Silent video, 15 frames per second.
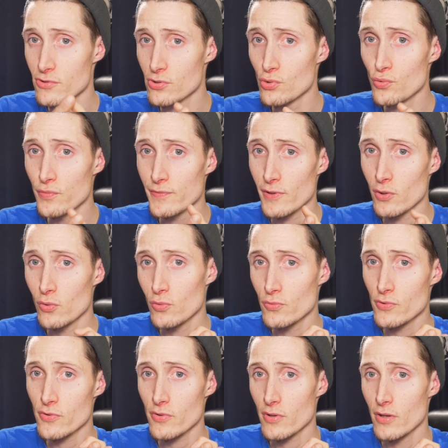2
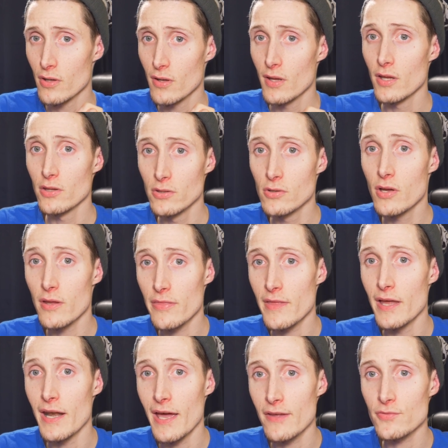phones, you can
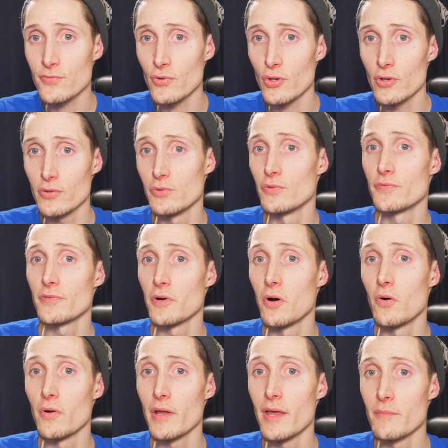then ask for a new
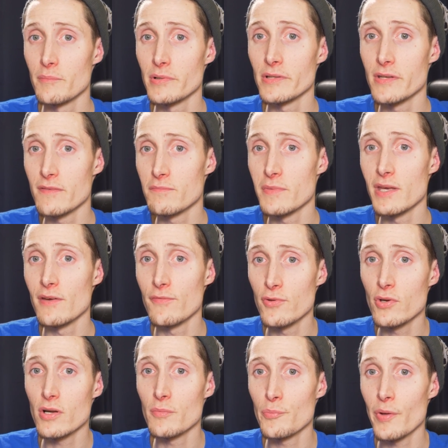phone. And believe me, if
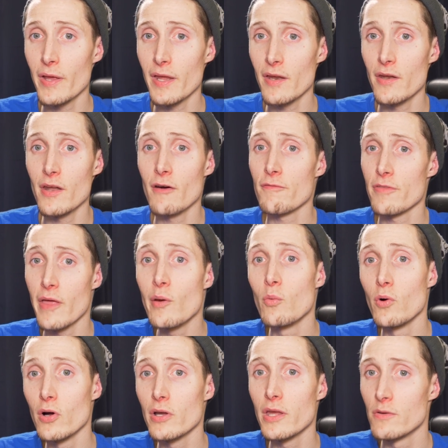you complain enough, they
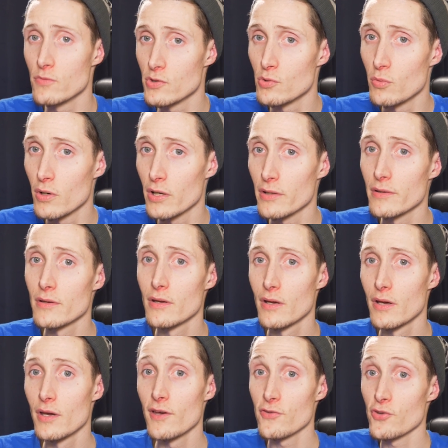will give you one.
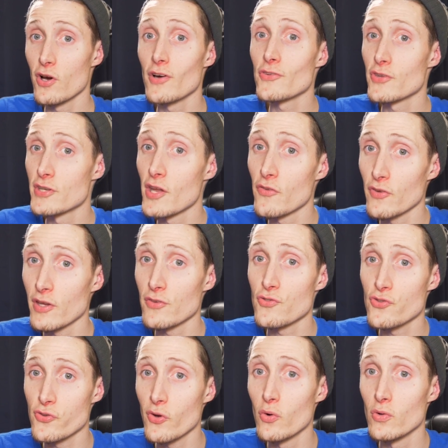As long as it doesn't get
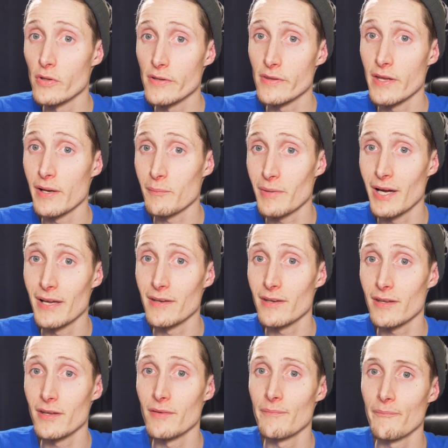stolen like mine
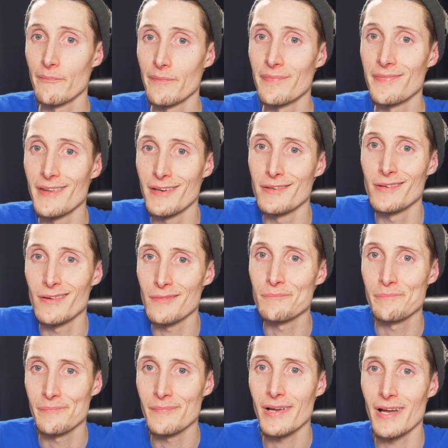did, then you're
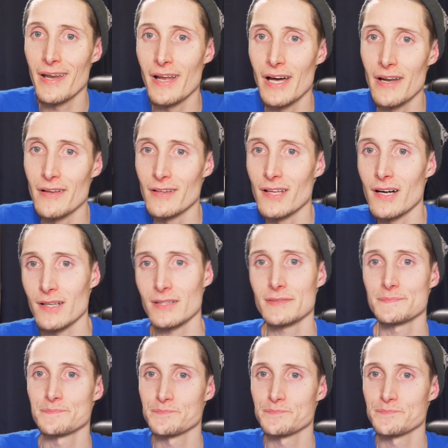kind of out of luck.